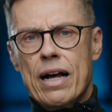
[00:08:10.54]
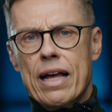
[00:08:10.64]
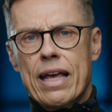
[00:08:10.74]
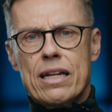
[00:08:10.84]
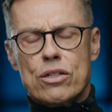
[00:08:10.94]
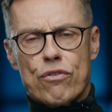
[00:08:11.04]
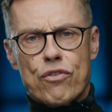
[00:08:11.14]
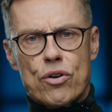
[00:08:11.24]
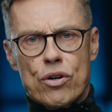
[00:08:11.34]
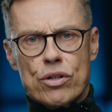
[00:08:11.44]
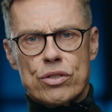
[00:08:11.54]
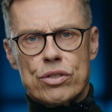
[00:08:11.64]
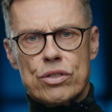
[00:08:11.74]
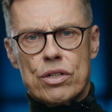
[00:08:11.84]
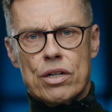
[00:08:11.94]
it is of
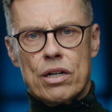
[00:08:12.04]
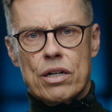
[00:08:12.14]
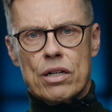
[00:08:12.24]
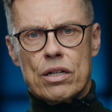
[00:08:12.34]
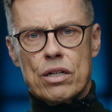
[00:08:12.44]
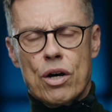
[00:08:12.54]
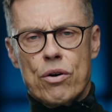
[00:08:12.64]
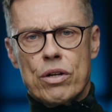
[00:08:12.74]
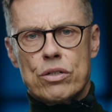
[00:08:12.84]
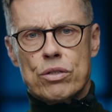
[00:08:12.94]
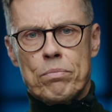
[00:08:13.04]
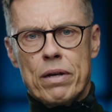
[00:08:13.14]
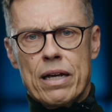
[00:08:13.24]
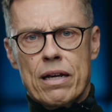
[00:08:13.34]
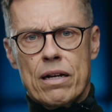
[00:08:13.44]
course going to
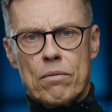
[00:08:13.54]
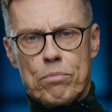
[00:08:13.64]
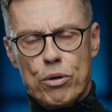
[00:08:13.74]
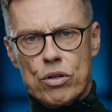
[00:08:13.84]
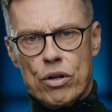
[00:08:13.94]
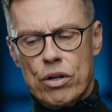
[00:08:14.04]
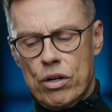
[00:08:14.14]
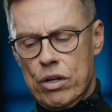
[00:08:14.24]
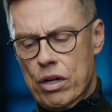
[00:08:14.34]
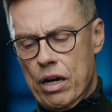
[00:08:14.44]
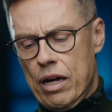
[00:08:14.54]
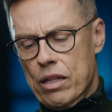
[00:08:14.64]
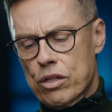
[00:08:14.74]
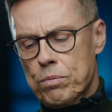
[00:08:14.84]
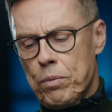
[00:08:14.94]
be put on
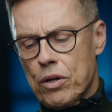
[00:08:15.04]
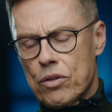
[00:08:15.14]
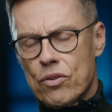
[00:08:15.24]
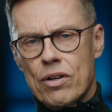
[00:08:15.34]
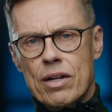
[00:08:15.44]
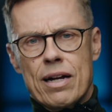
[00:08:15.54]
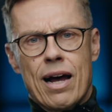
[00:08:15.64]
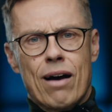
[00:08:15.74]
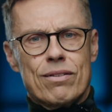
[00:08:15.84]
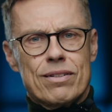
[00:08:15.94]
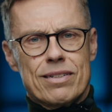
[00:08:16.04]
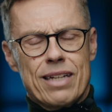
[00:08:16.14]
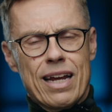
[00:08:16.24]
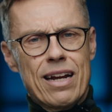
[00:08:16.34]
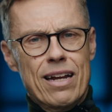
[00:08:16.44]
the spot. Now,
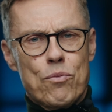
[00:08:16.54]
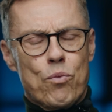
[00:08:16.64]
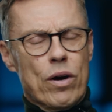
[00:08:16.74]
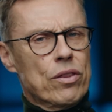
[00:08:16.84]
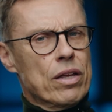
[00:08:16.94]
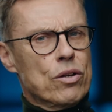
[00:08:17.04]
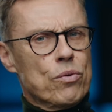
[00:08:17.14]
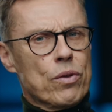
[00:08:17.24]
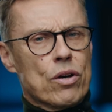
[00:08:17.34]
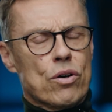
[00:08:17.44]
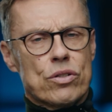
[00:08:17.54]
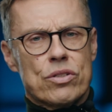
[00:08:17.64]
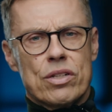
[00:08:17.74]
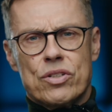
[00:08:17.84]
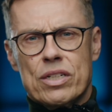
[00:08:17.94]
secondly, what do they do with the
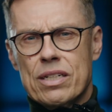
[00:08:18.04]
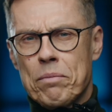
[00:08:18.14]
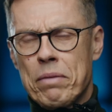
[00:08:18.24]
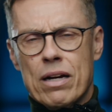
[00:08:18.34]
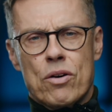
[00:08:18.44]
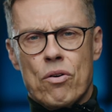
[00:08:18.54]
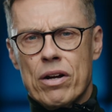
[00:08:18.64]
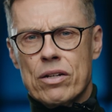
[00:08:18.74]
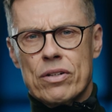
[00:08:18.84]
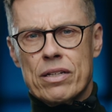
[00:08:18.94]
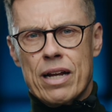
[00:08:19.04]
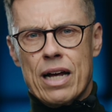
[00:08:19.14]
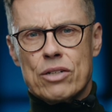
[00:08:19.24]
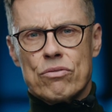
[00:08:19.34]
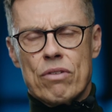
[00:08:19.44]
hostages? I mean, according to
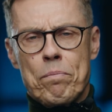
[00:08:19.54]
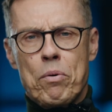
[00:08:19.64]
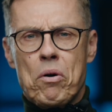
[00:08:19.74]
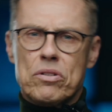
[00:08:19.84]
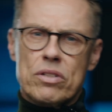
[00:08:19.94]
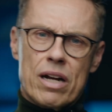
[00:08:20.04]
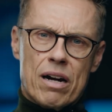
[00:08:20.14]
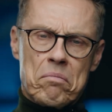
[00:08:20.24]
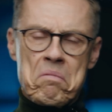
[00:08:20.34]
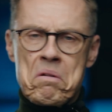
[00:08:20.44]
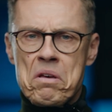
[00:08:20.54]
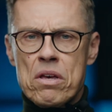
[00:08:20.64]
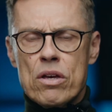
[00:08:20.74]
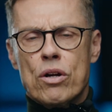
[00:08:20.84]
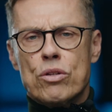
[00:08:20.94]
international reports, there are
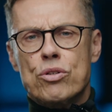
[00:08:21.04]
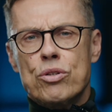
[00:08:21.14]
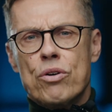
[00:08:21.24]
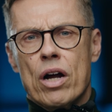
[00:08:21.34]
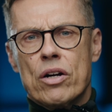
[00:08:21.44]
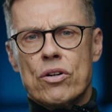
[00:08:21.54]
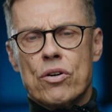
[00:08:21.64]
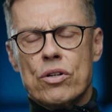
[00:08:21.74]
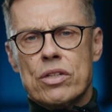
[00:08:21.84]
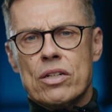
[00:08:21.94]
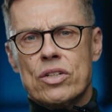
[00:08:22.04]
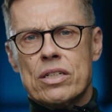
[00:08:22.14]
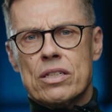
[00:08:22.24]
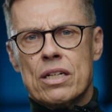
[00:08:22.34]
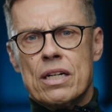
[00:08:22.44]
200
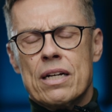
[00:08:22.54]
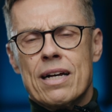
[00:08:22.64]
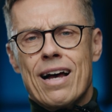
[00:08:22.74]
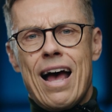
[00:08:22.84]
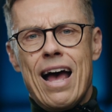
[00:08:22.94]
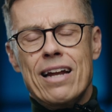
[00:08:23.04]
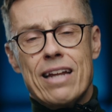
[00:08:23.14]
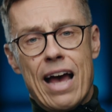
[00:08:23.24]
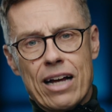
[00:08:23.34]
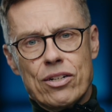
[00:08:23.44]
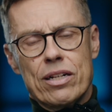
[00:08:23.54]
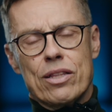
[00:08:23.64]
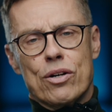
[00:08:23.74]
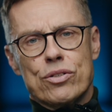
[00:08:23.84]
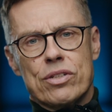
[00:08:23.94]
hostages, and actually
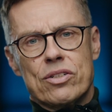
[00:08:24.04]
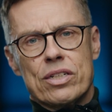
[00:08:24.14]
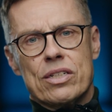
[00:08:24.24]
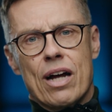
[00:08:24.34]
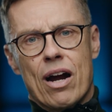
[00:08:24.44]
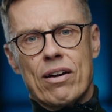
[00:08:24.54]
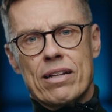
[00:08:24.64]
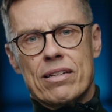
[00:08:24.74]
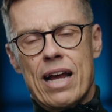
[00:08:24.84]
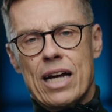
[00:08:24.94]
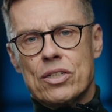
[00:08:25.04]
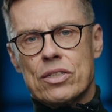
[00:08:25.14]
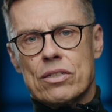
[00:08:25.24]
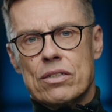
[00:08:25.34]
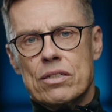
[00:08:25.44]
the hostages are
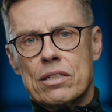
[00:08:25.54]
international.